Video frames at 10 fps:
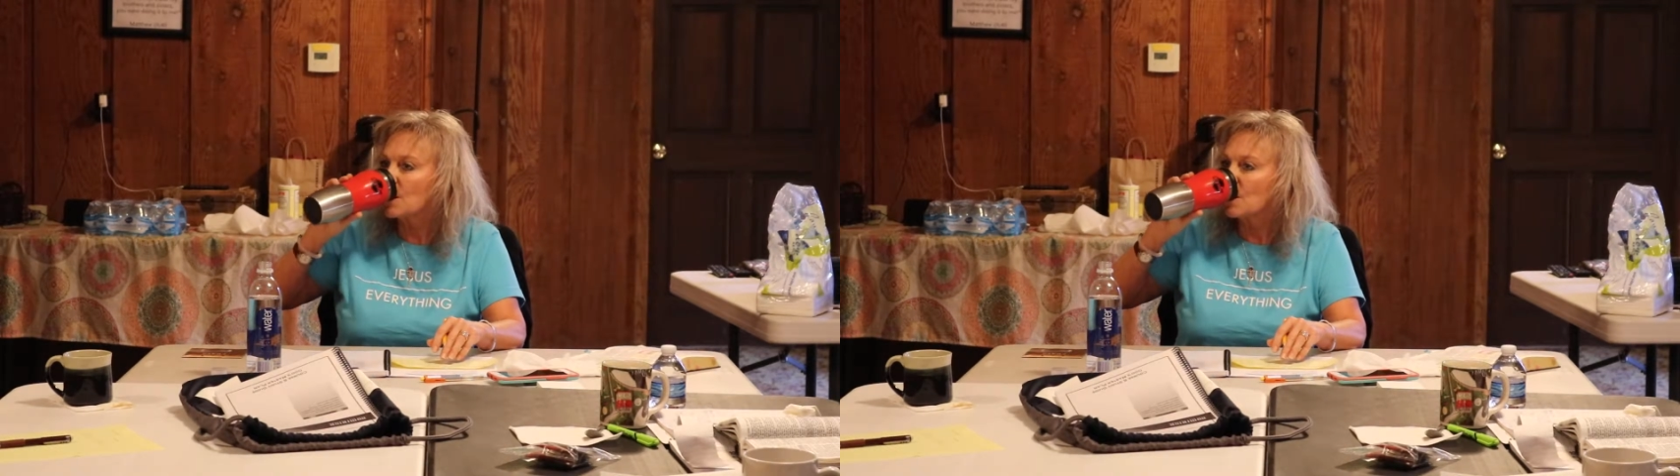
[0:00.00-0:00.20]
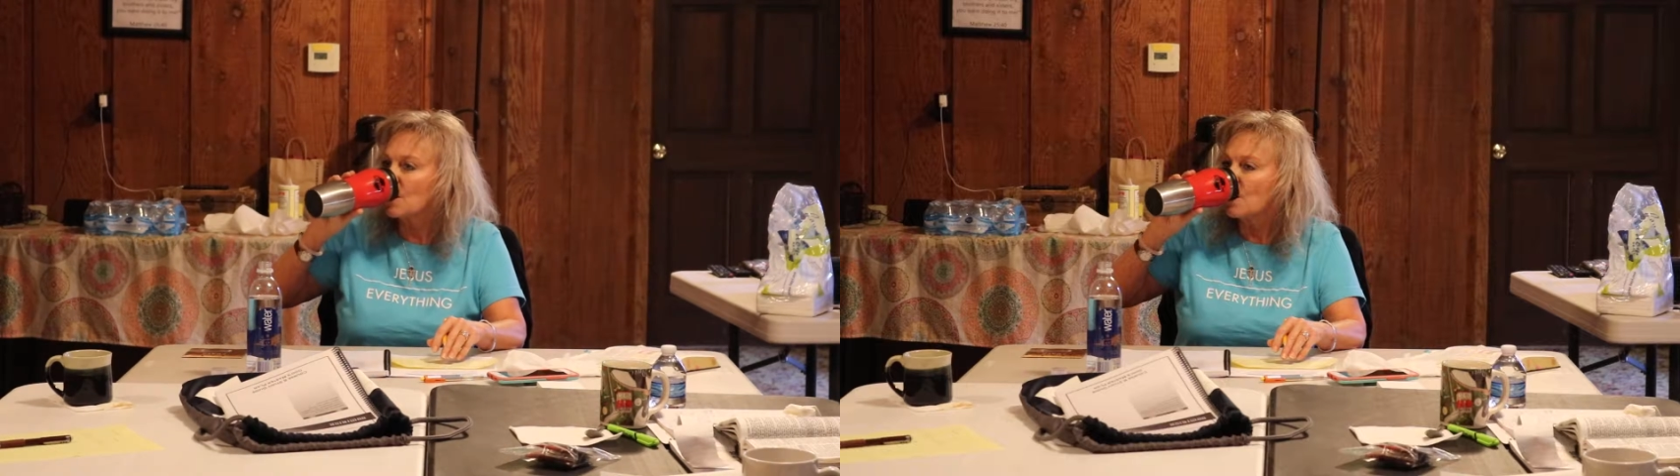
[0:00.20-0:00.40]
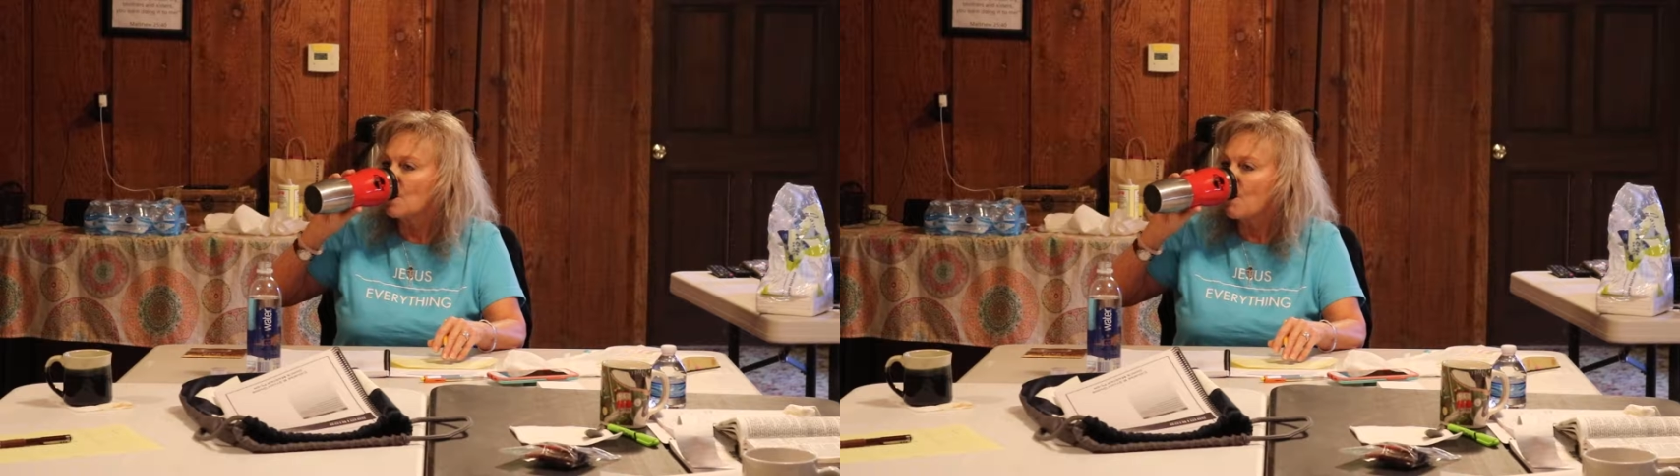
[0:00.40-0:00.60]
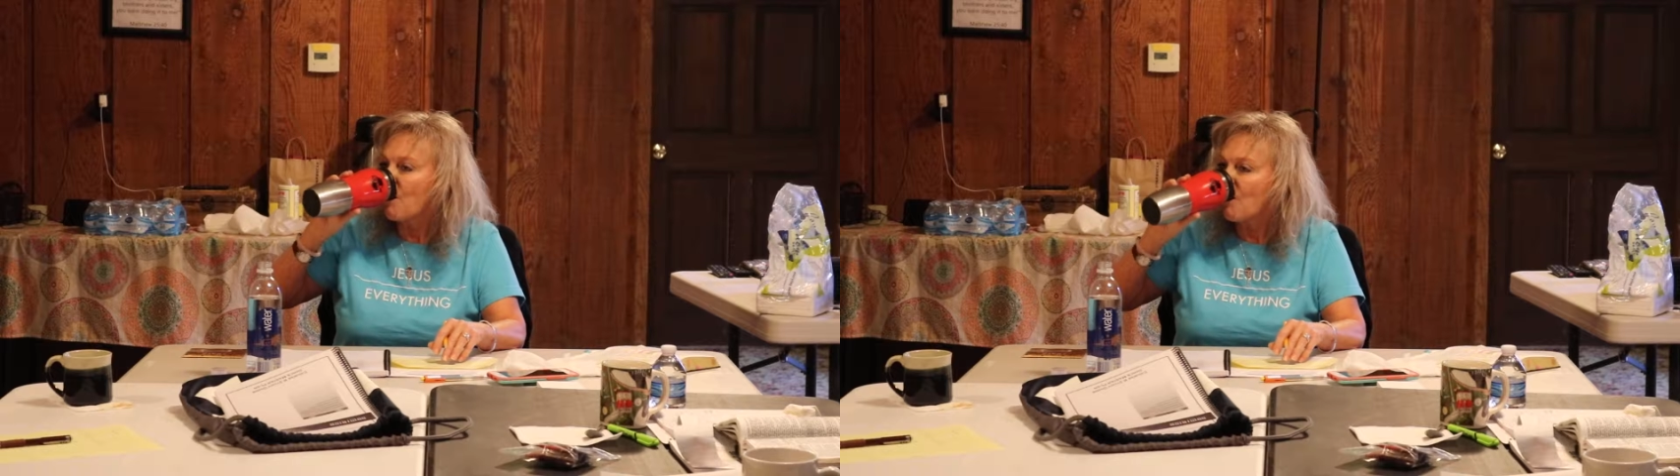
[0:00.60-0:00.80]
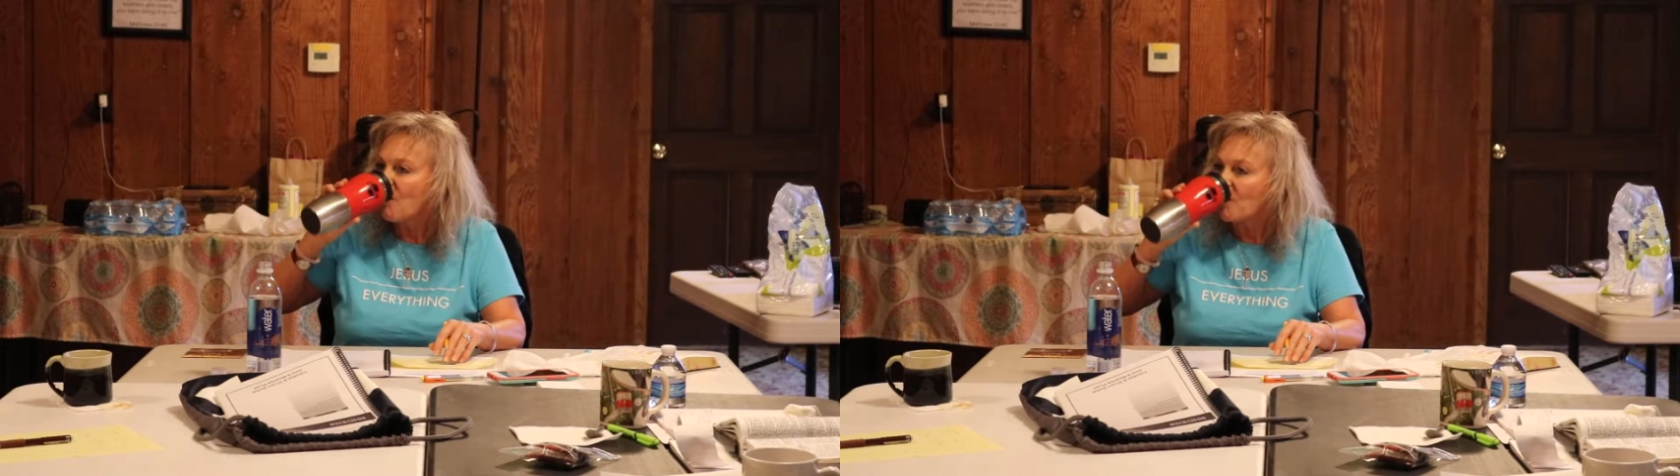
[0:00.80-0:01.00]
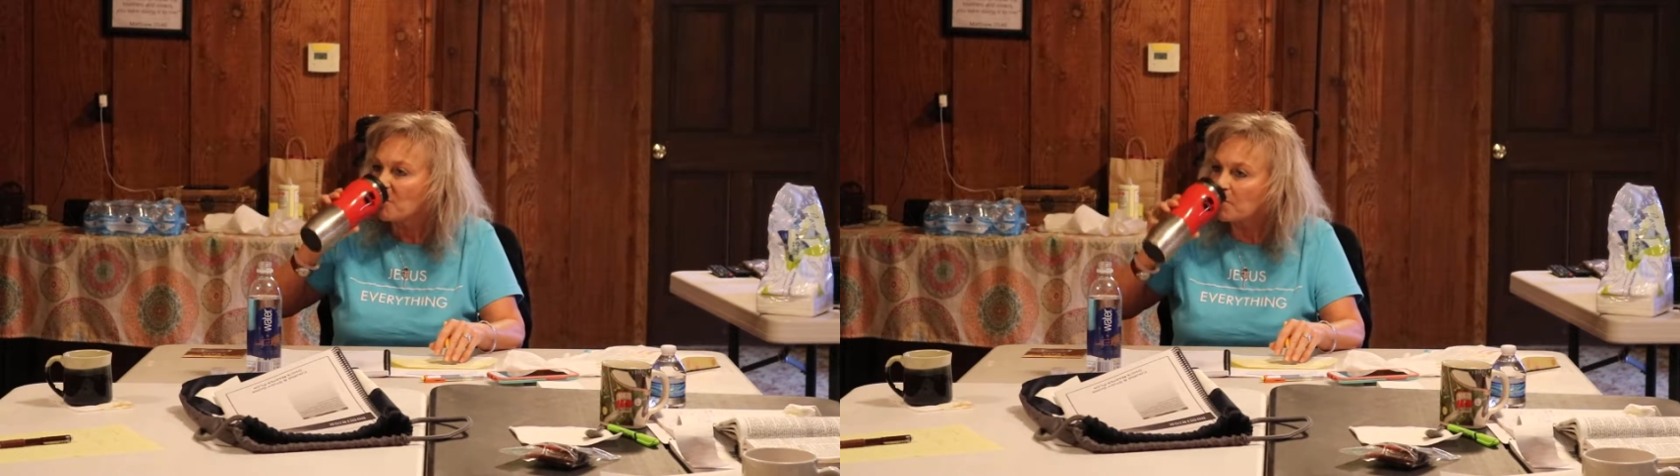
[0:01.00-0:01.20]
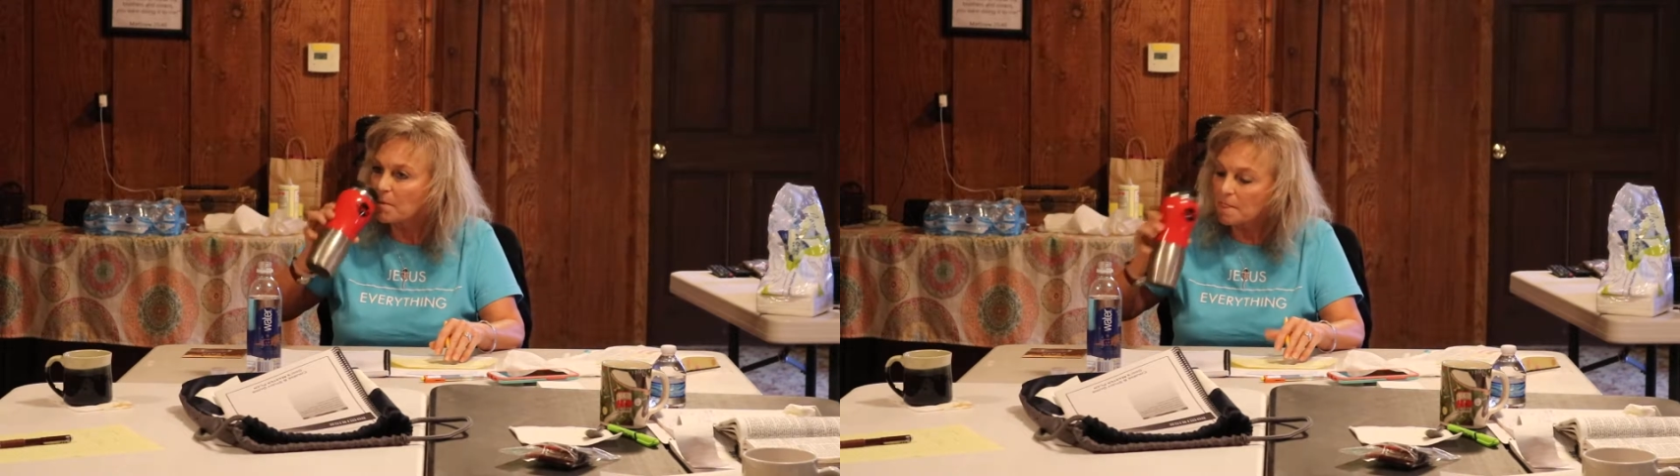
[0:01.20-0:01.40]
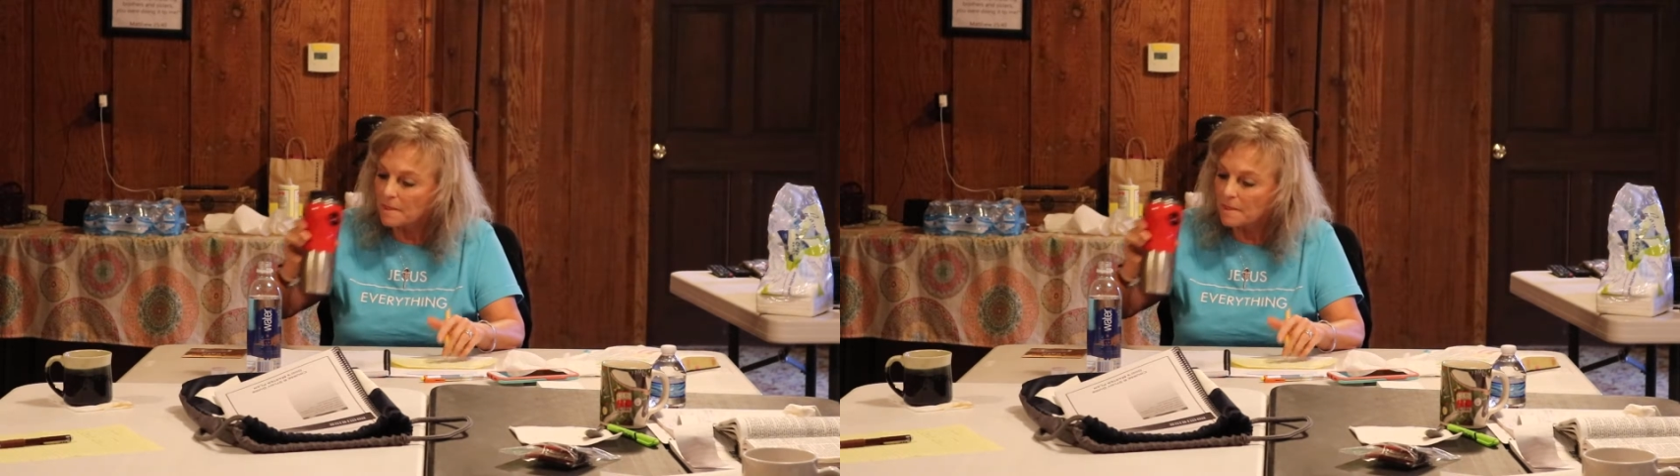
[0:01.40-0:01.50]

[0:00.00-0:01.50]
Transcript: church because you had money.